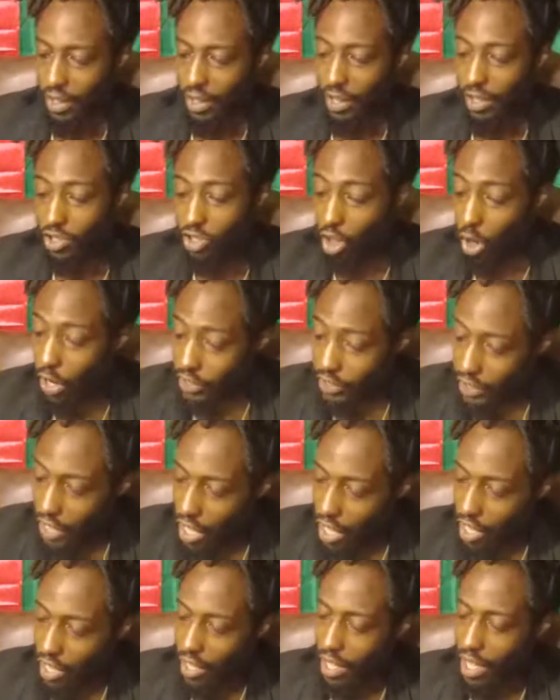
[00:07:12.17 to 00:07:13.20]
So it
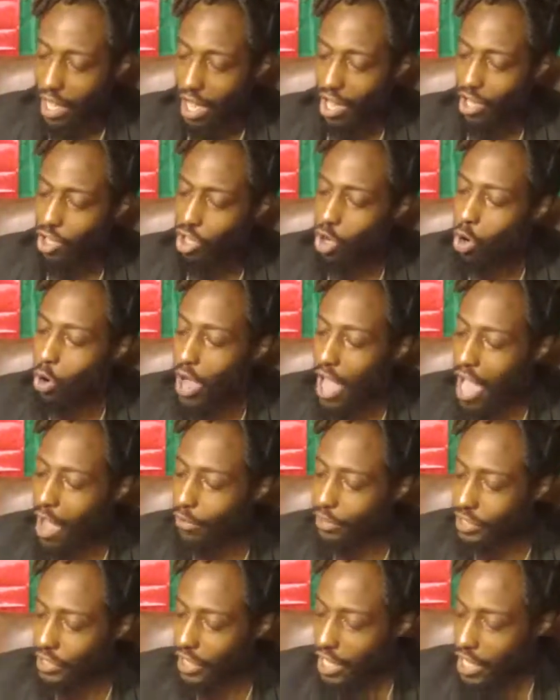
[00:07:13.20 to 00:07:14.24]
say, you
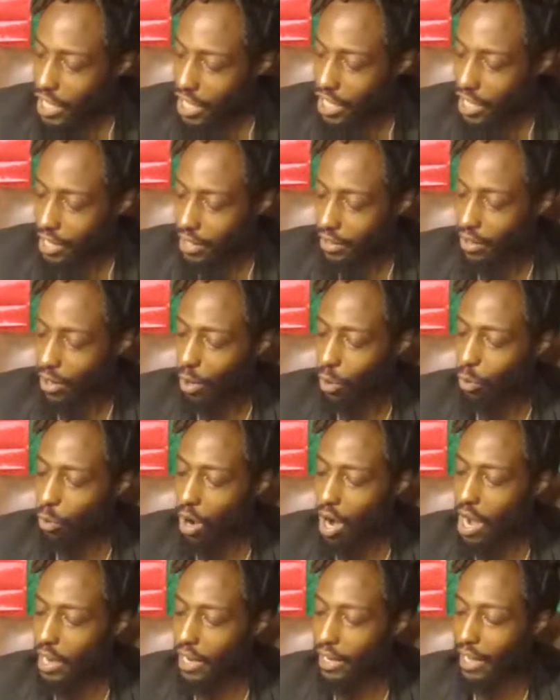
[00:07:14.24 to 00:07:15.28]
have seen
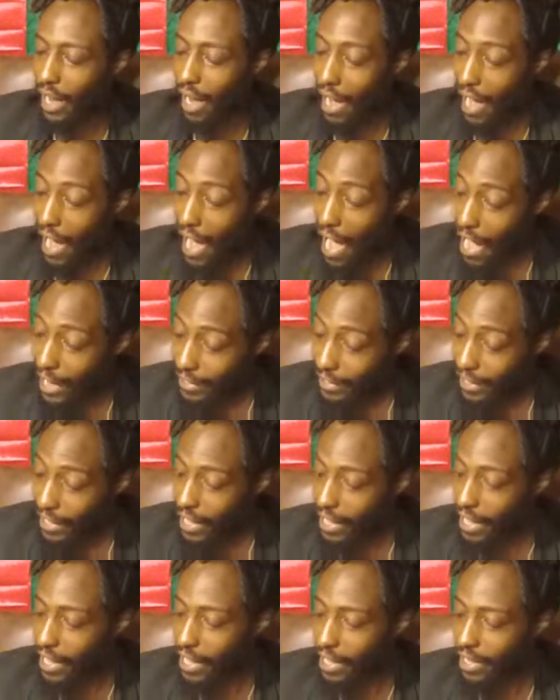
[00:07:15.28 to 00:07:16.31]
what I
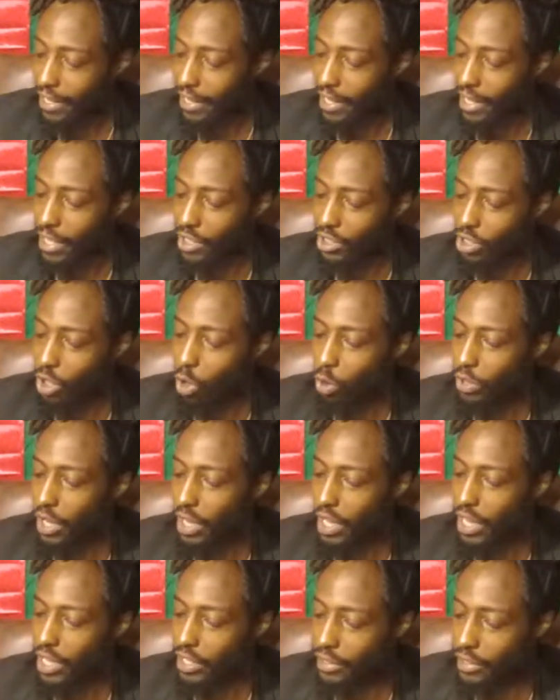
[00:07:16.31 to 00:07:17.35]
did to
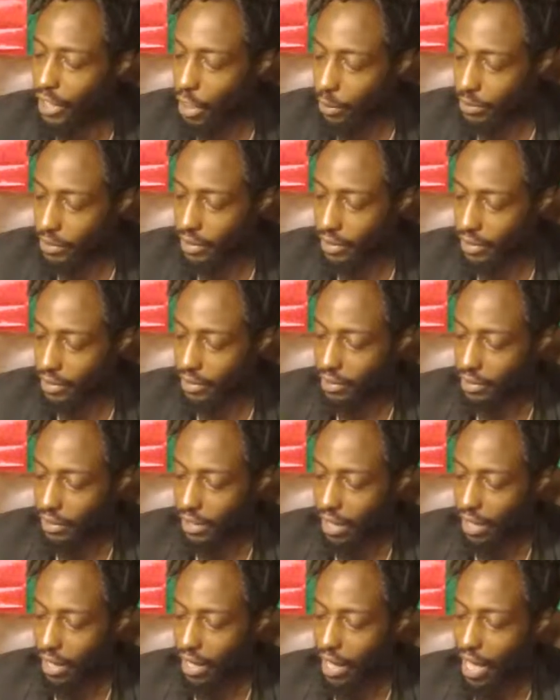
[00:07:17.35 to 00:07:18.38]
the Egyptians,
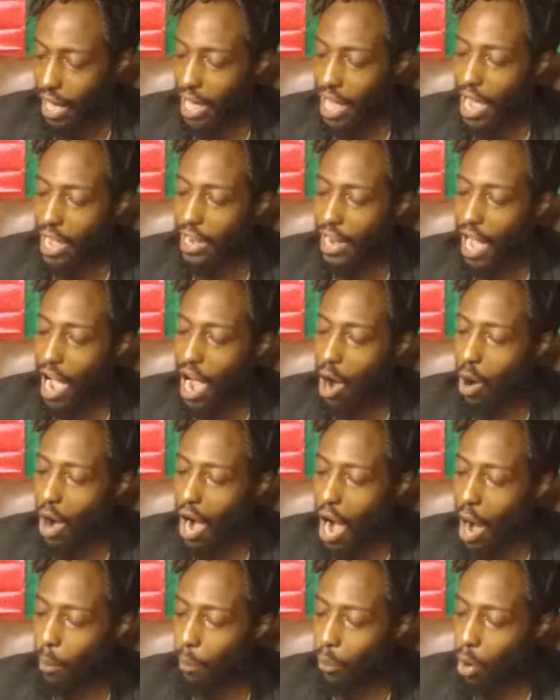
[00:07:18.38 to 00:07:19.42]
and how
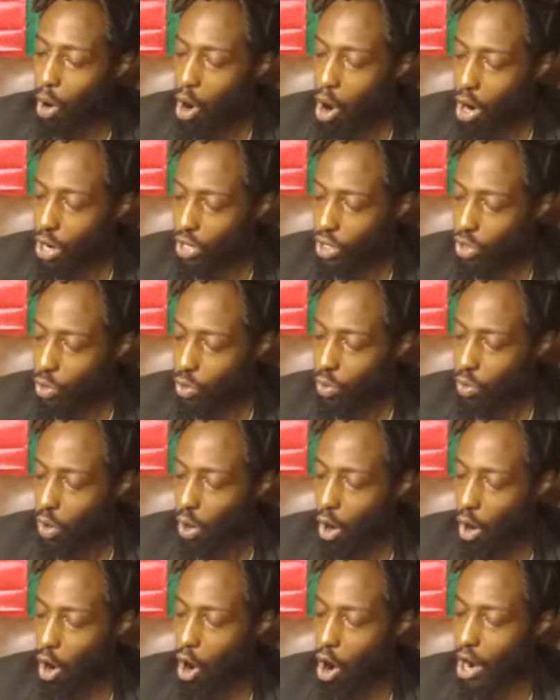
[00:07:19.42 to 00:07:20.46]
I bore you
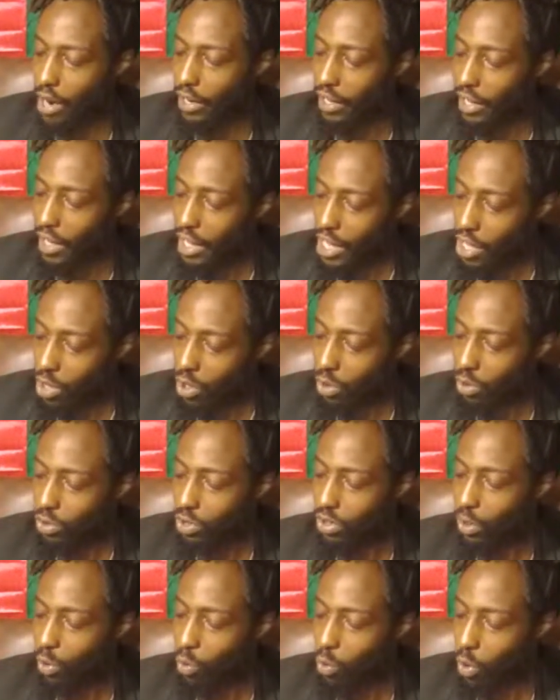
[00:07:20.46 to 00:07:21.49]
on
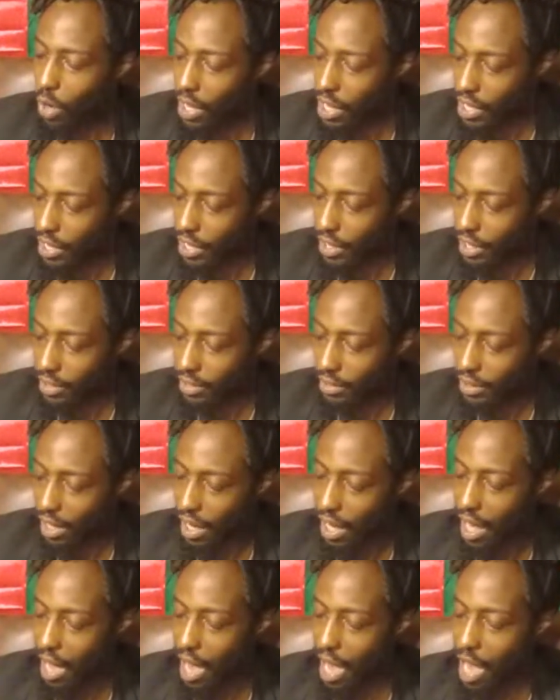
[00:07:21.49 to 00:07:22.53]
eagle's wings
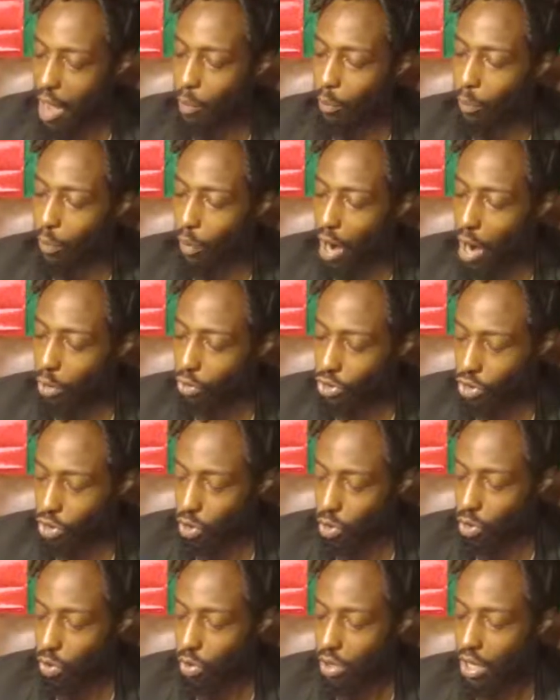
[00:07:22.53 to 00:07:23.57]
and brought
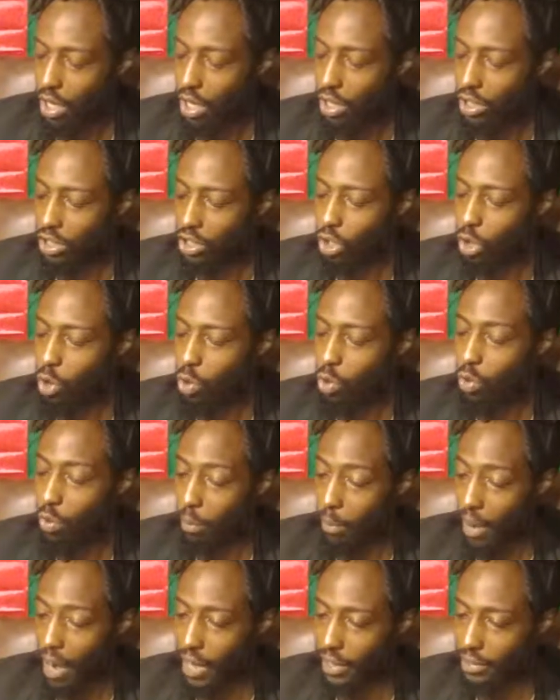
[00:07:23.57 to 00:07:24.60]
you to
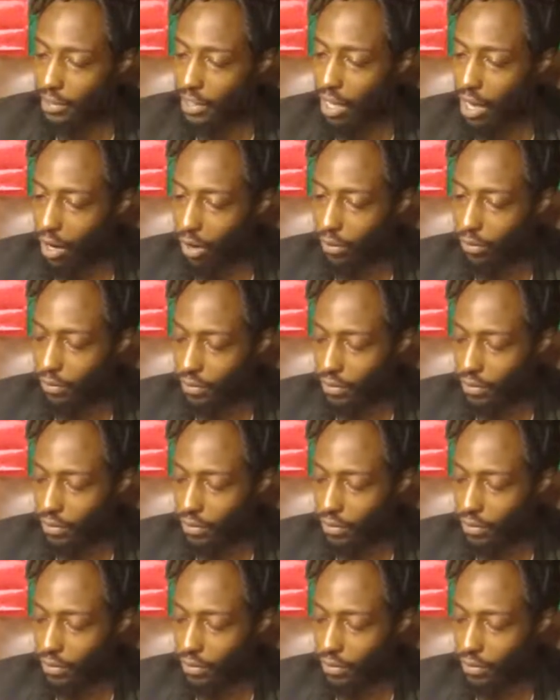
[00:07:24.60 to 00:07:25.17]
myself.